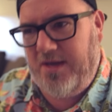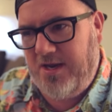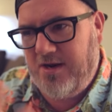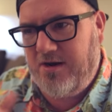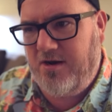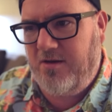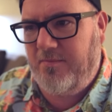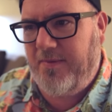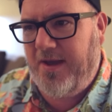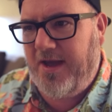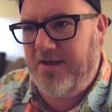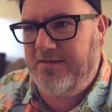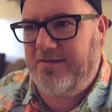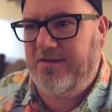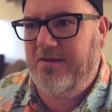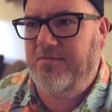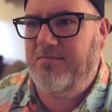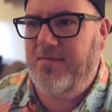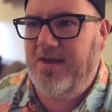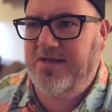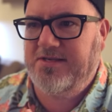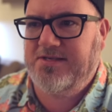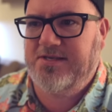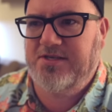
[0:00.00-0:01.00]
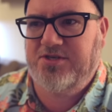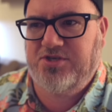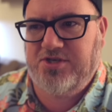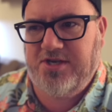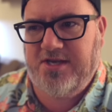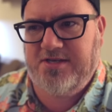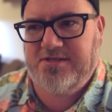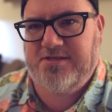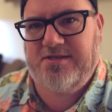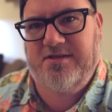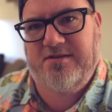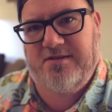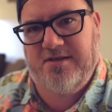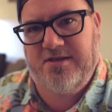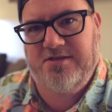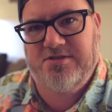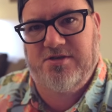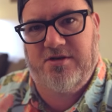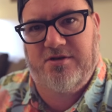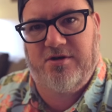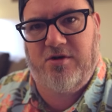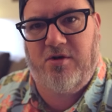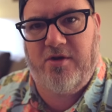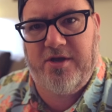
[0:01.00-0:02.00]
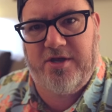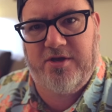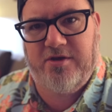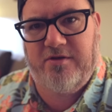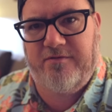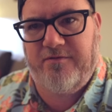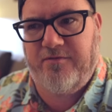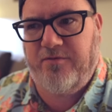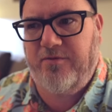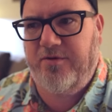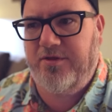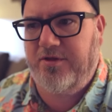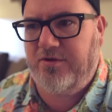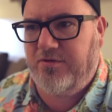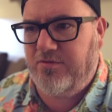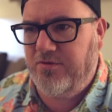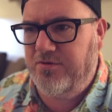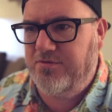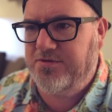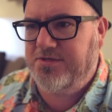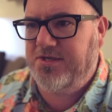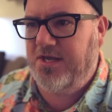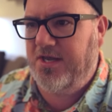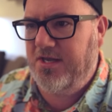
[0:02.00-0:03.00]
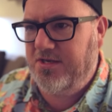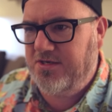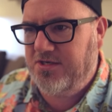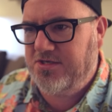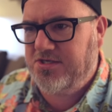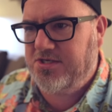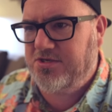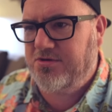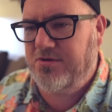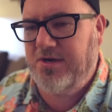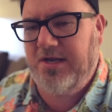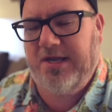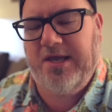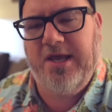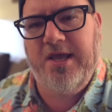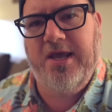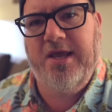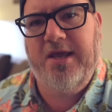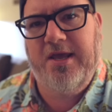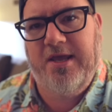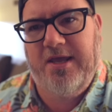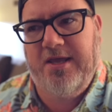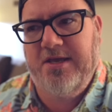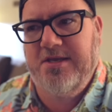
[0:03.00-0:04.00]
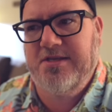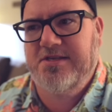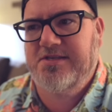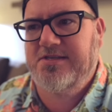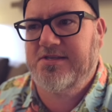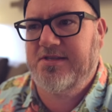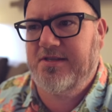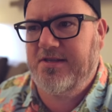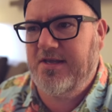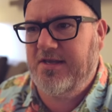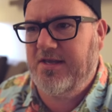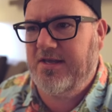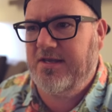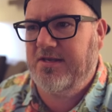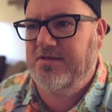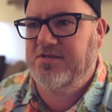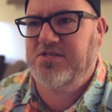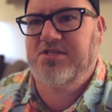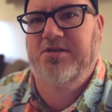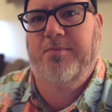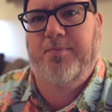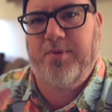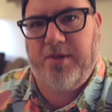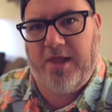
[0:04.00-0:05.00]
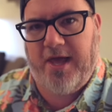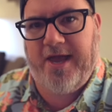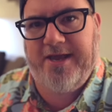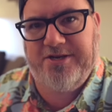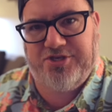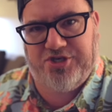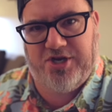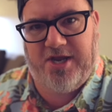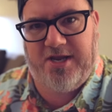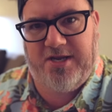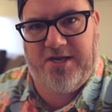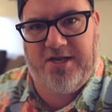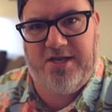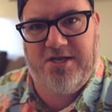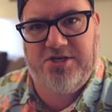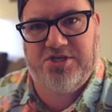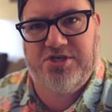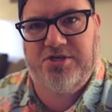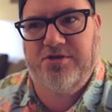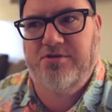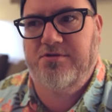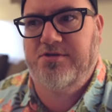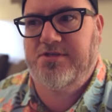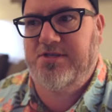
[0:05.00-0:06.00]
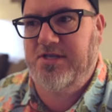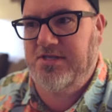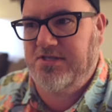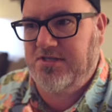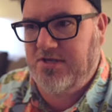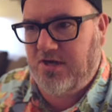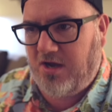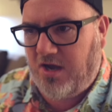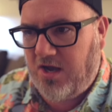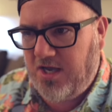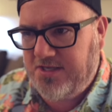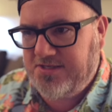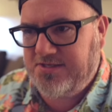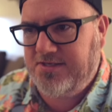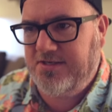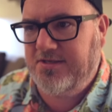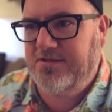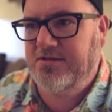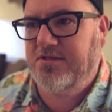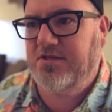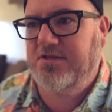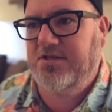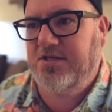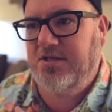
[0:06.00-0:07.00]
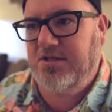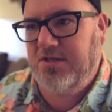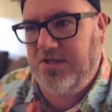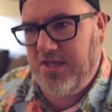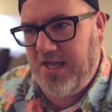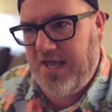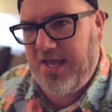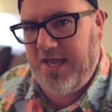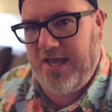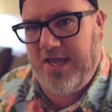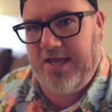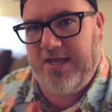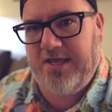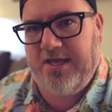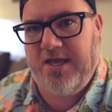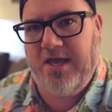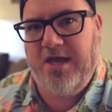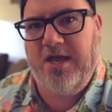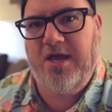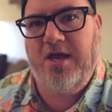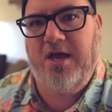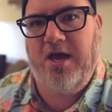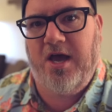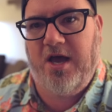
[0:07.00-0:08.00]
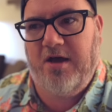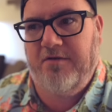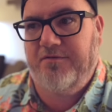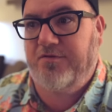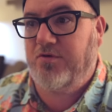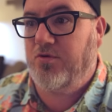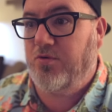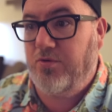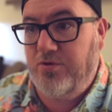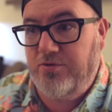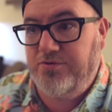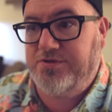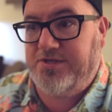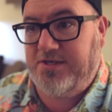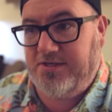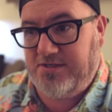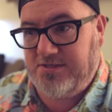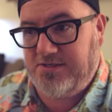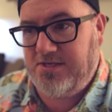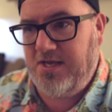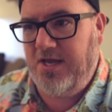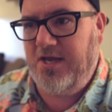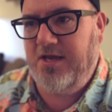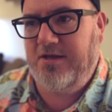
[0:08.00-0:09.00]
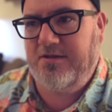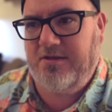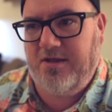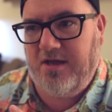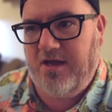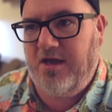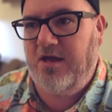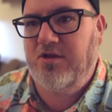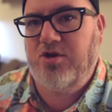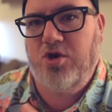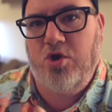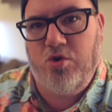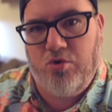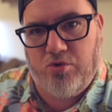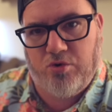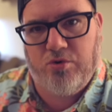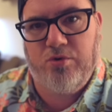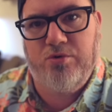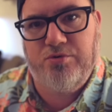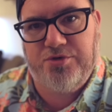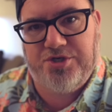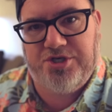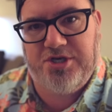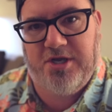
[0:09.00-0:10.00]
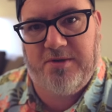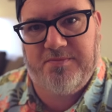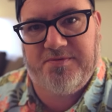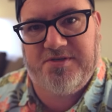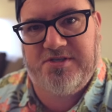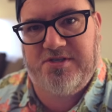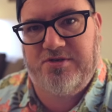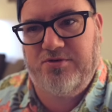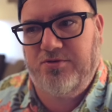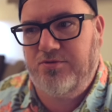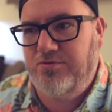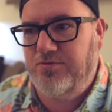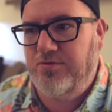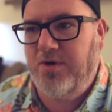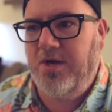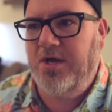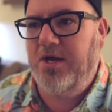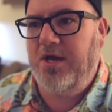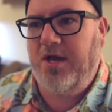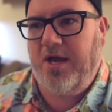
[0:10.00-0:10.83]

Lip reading: hear about that may suggest that things aren't going good for the cruise industry is the supply chain issues that's causing the delay of cruises, the new cruise ships to